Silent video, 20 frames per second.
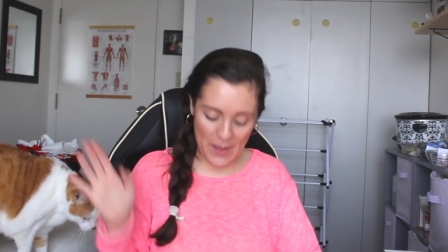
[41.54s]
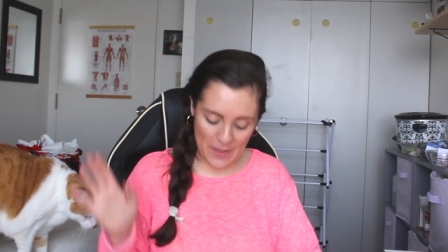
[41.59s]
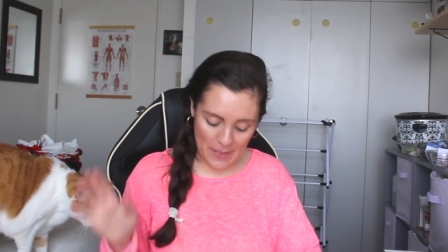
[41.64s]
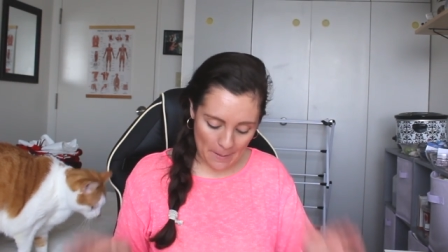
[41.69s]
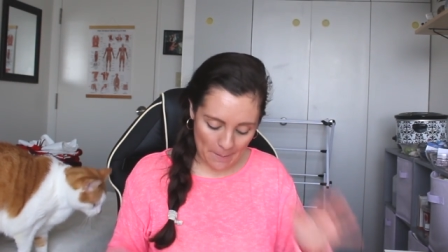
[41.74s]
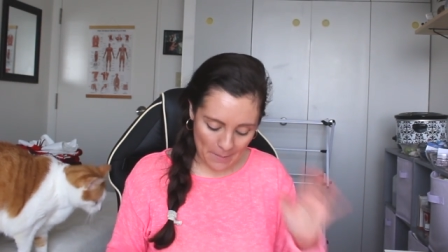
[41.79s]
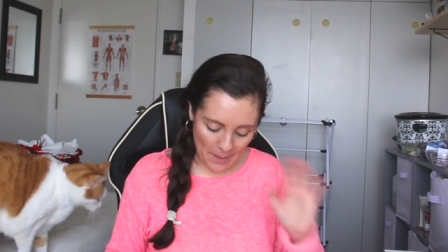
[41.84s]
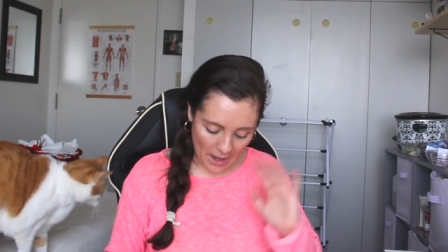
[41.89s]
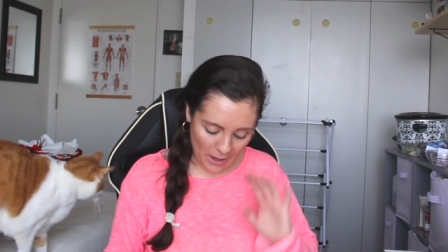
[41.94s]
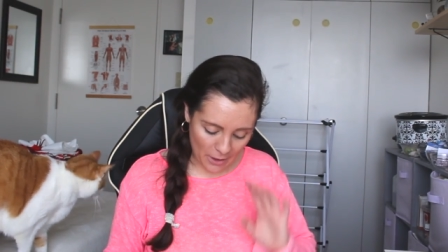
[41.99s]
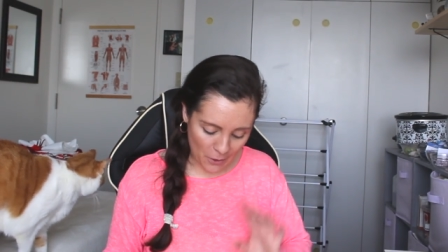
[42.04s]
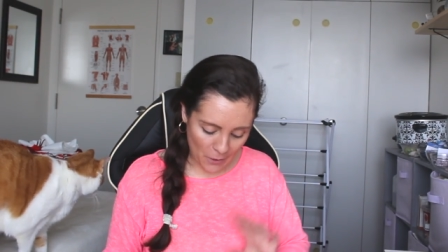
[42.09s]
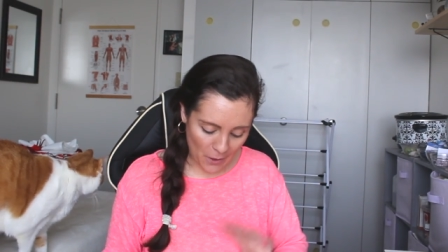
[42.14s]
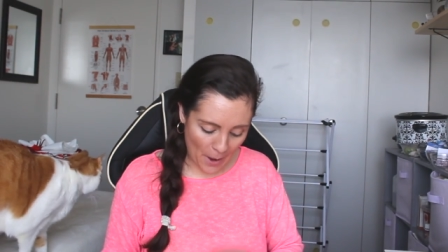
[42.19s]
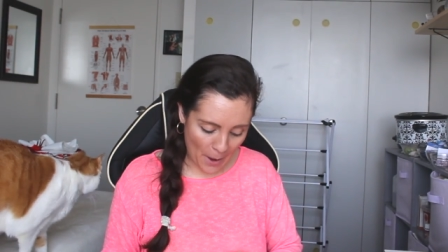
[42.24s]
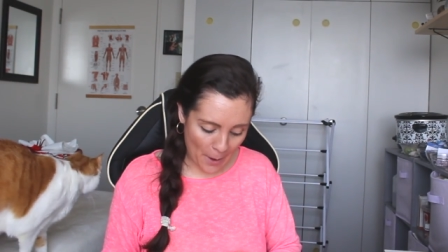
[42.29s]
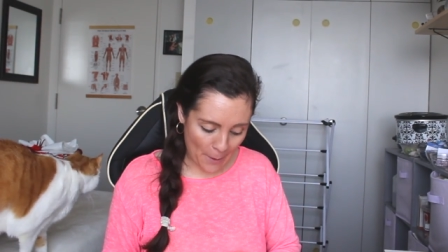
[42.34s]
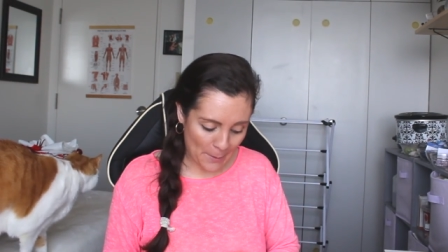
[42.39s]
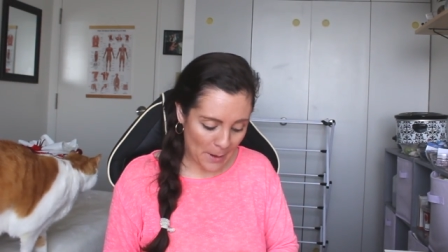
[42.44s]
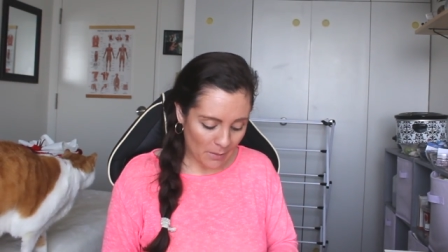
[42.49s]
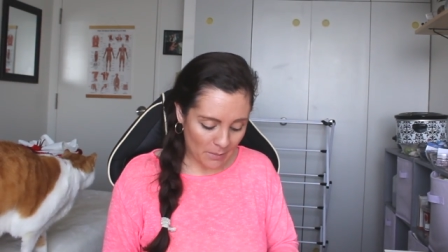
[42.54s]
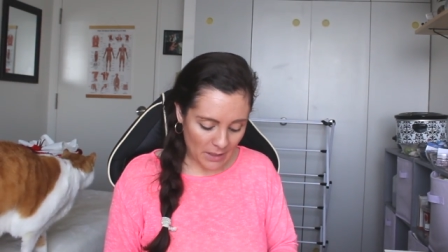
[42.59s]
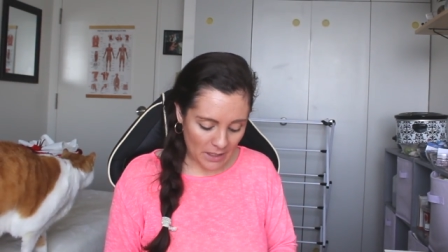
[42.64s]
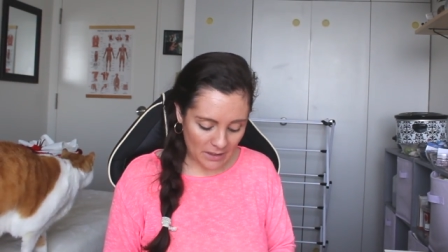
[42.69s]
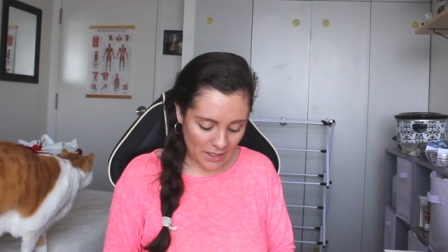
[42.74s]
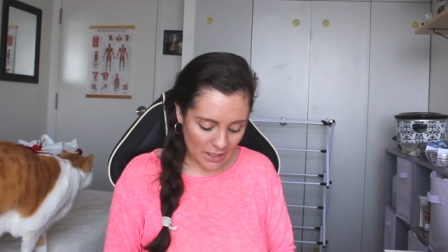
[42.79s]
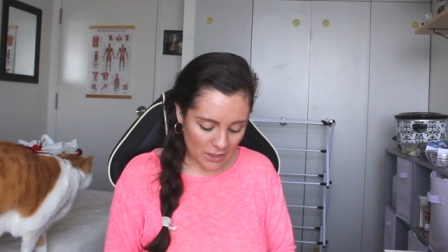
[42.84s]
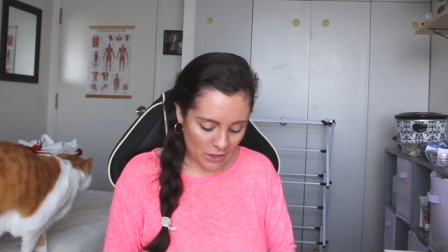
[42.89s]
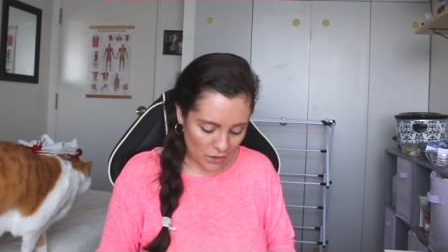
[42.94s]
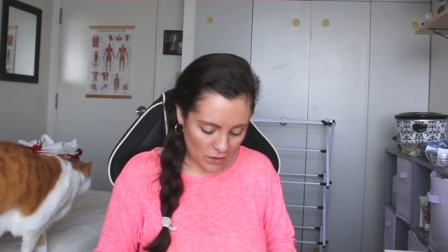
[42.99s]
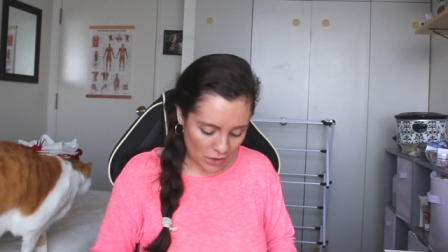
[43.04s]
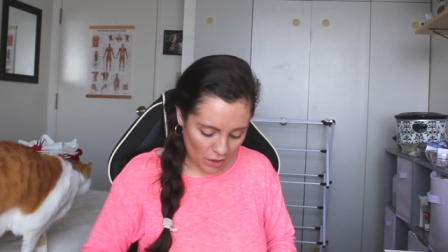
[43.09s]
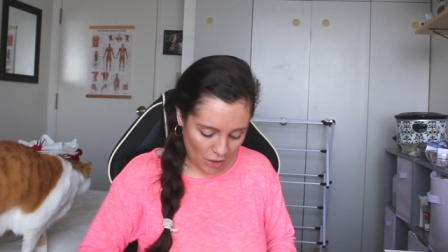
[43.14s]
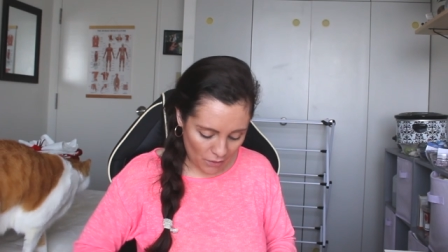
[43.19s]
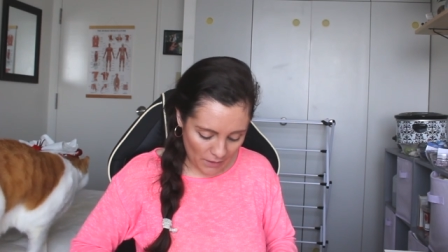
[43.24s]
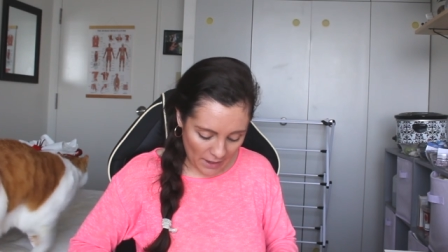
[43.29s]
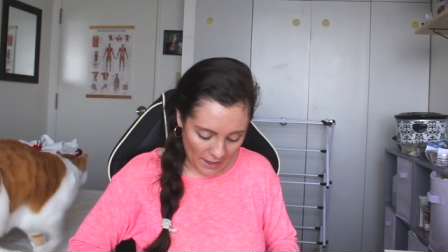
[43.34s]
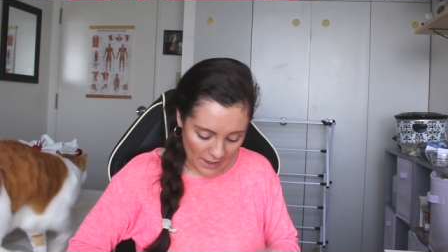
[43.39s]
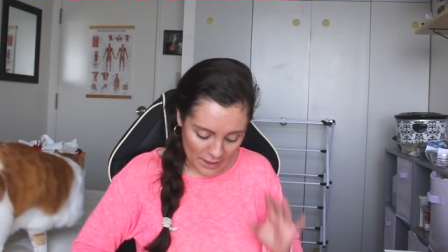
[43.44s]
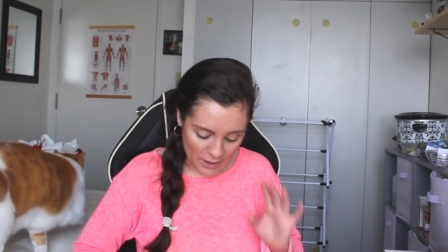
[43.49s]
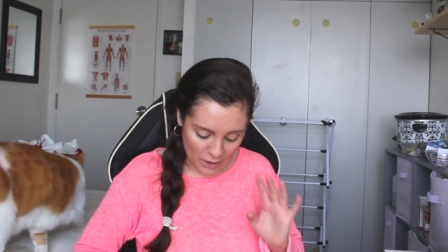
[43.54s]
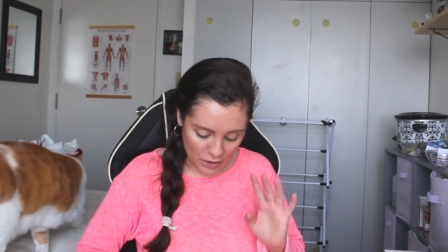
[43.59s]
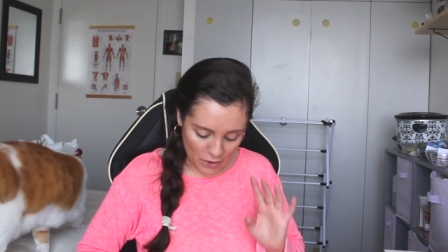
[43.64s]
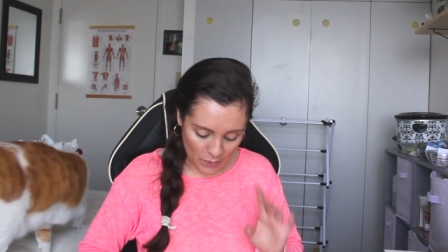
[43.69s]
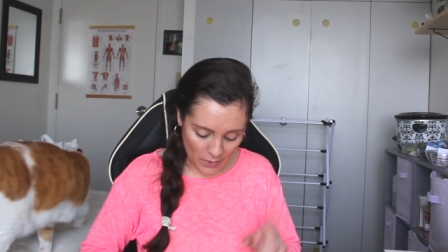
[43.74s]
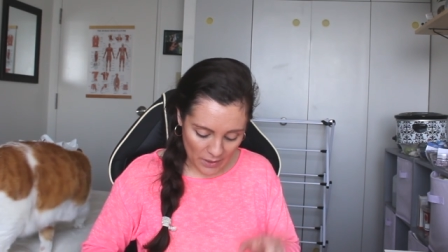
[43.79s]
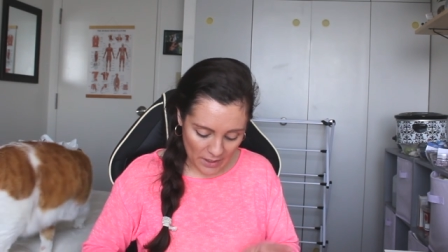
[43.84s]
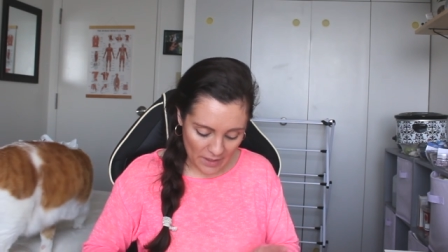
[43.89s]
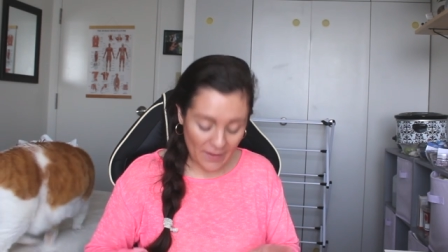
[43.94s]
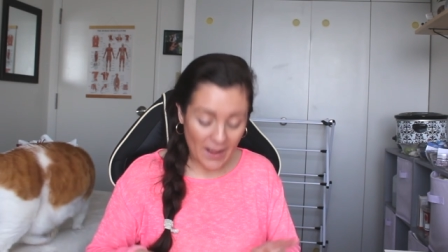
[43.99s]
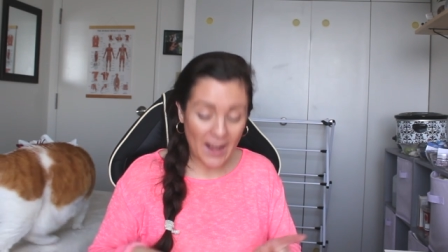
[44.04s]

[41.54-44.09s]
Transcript: in the background but let's just go right into it.